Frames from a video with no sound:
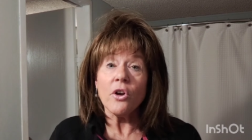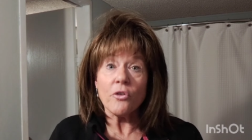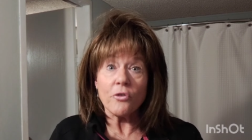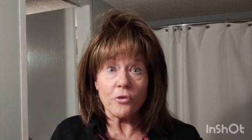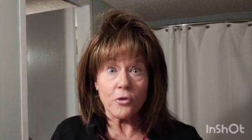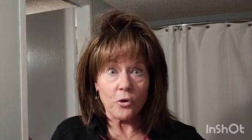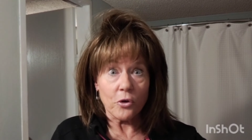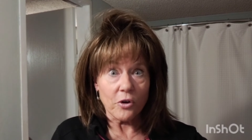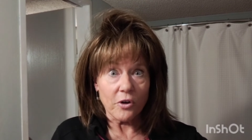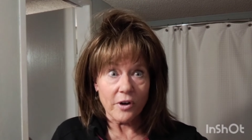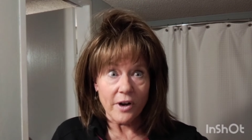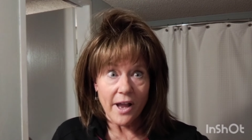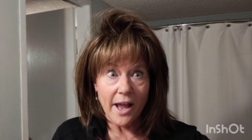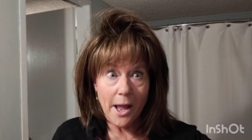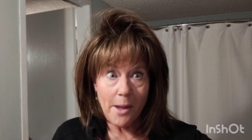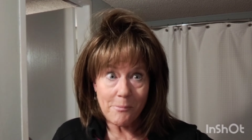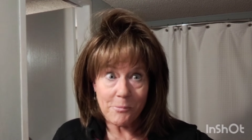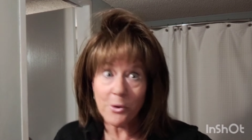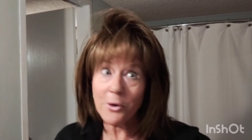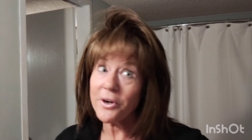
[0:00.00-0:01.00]
for
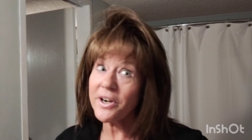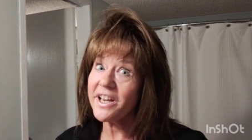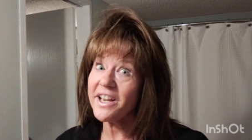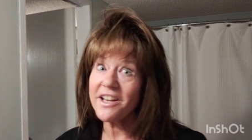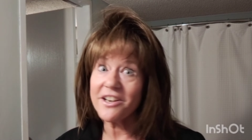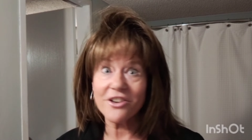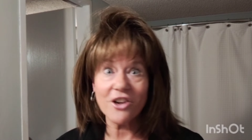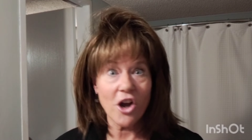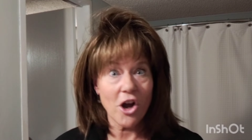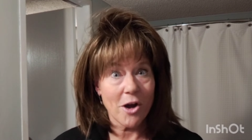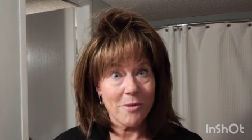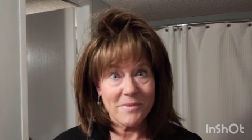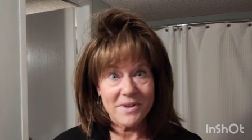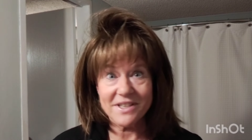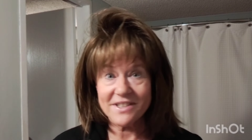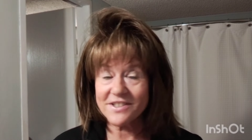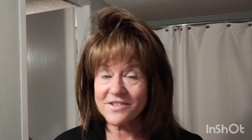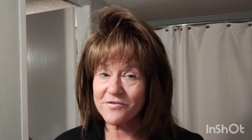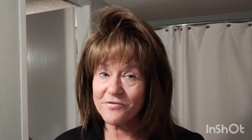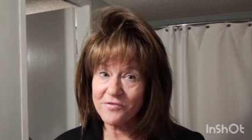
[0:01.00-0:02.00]
uh, putting in
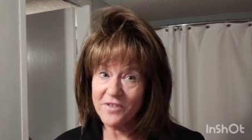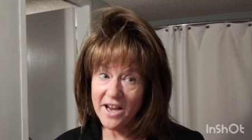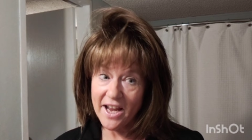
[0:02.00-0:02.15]
comments